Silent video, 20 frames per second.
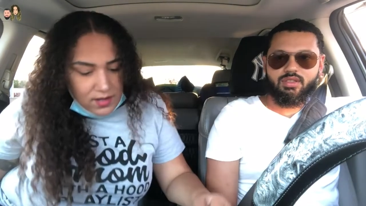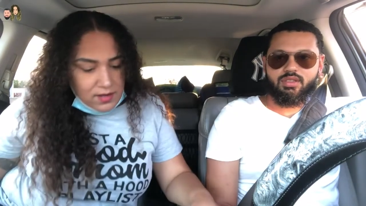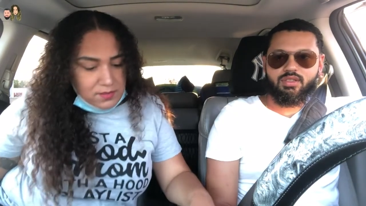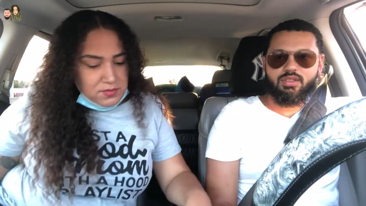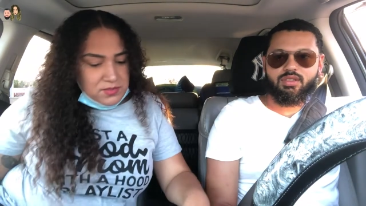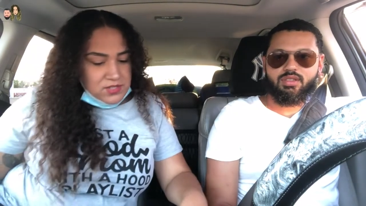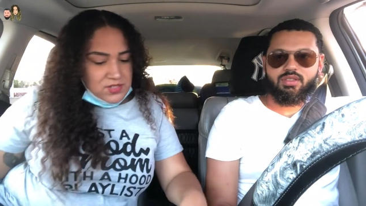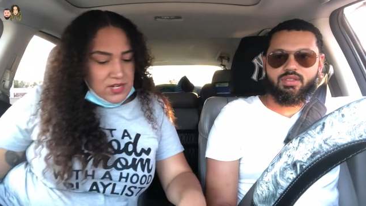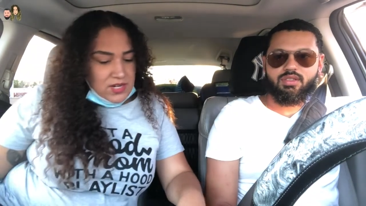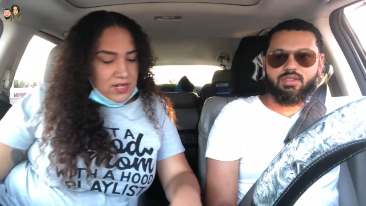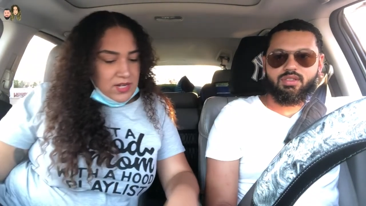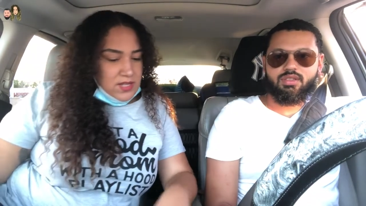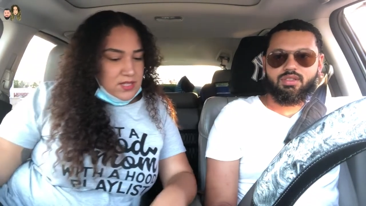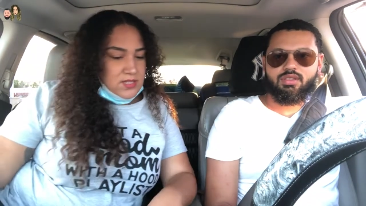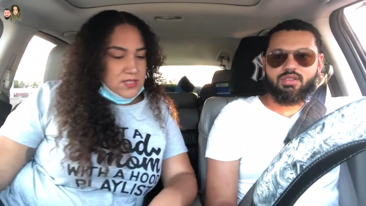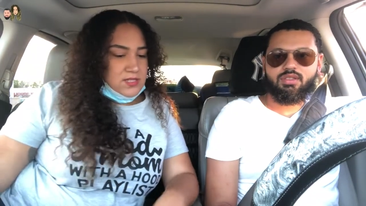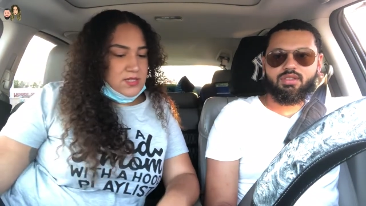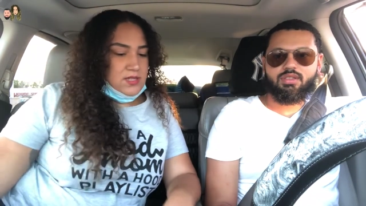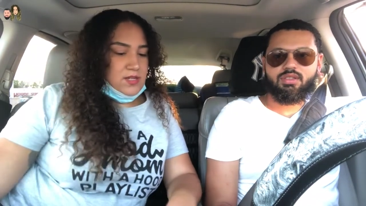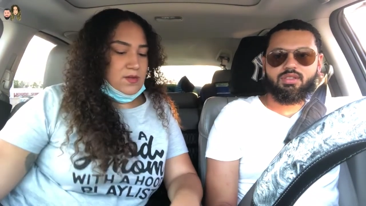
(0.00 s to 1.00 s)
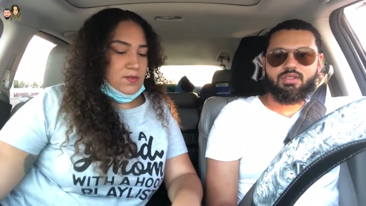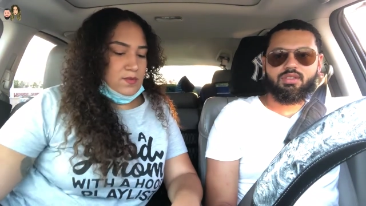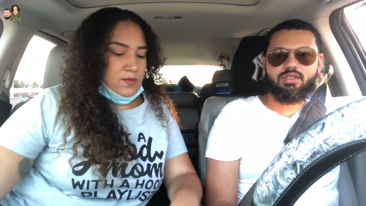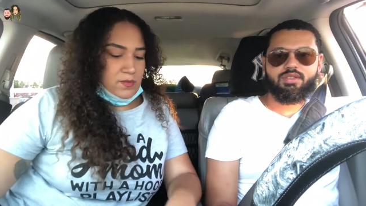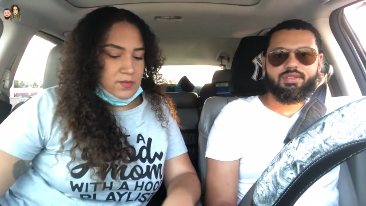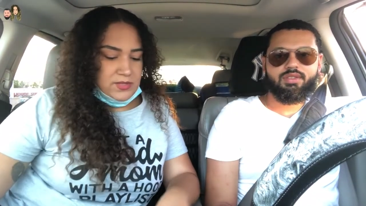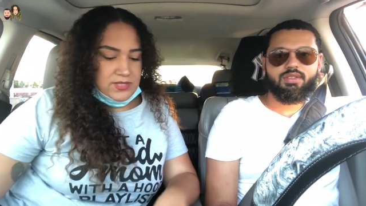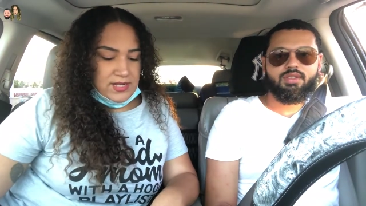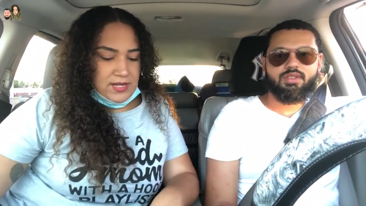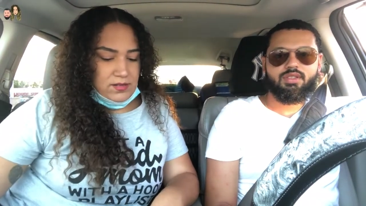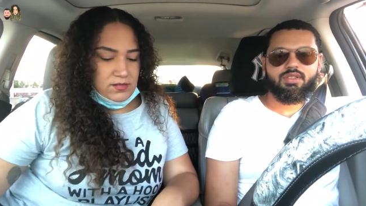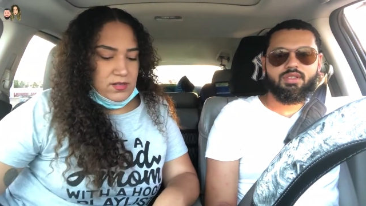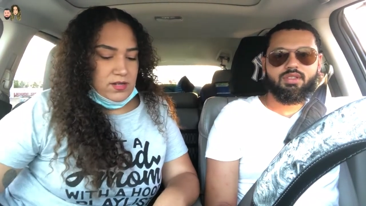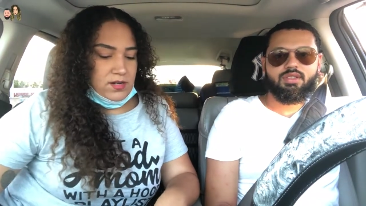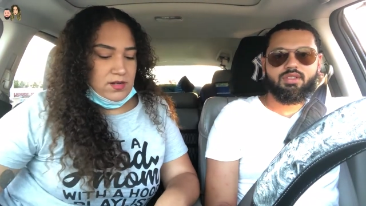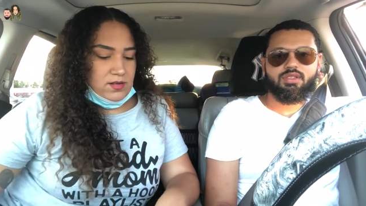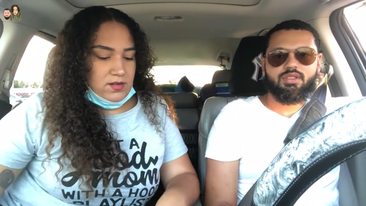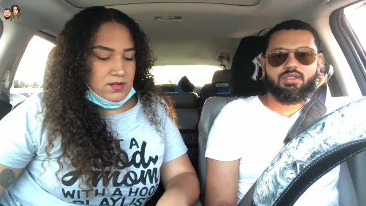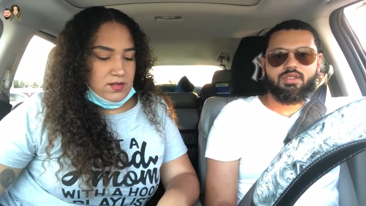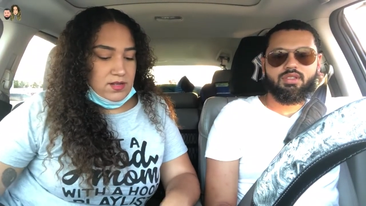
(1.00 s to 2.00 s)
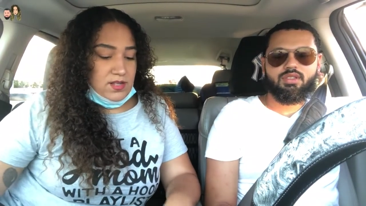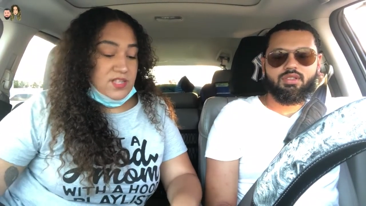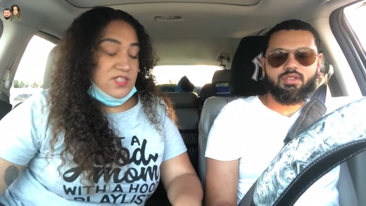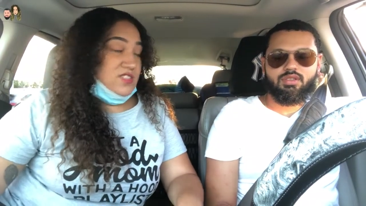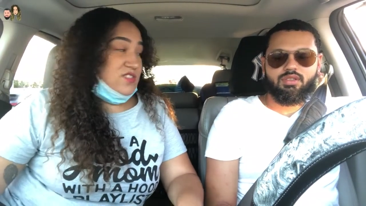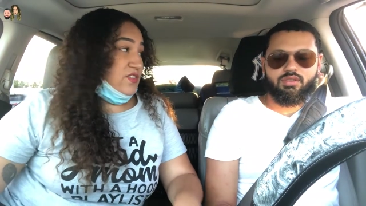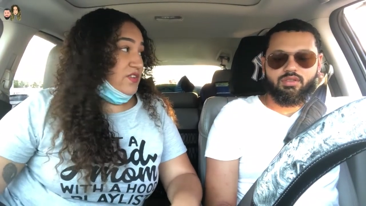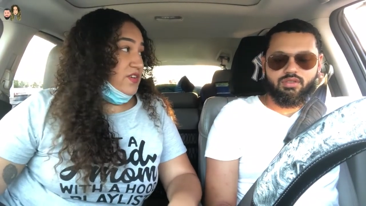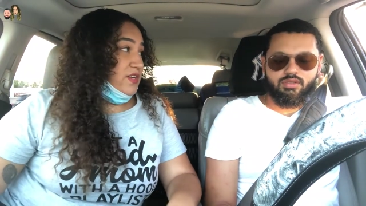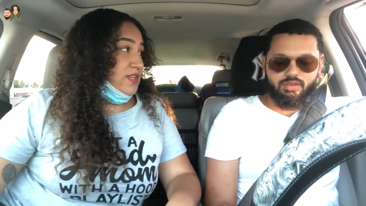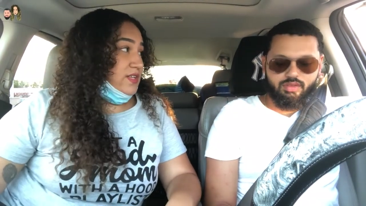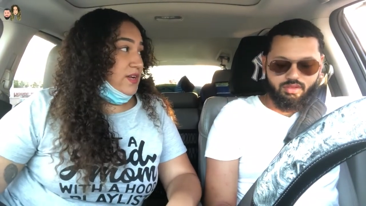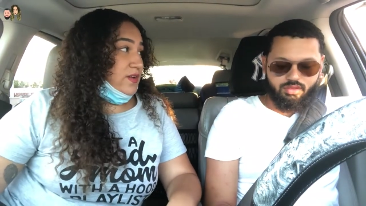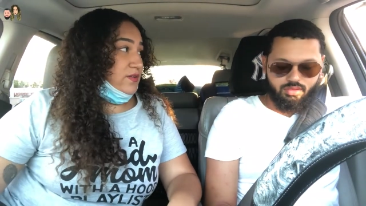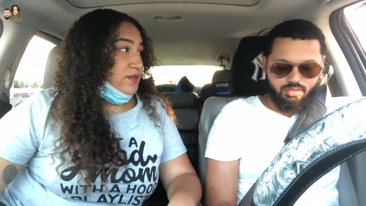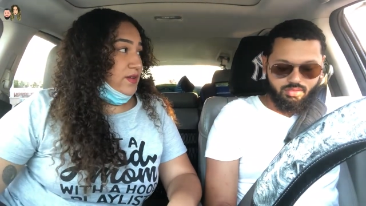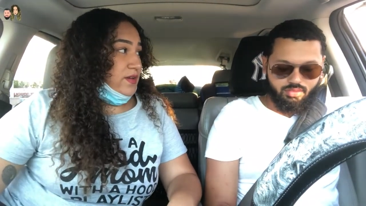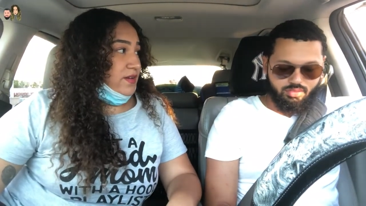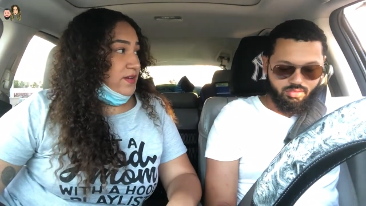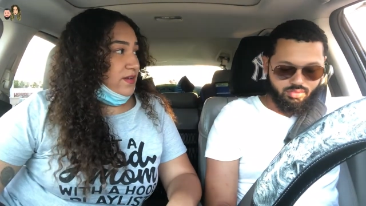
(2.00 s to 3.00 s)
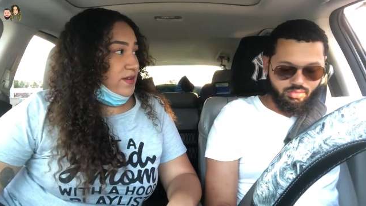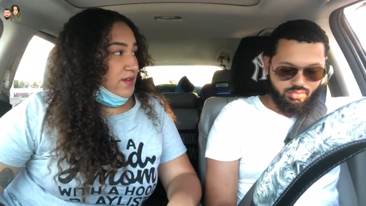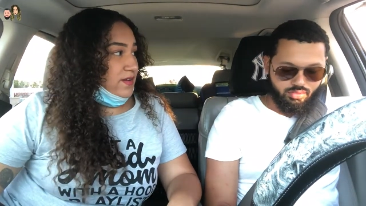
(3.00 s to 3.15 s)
Speaker 1: I was checking to see what was down there. It's dirty down there.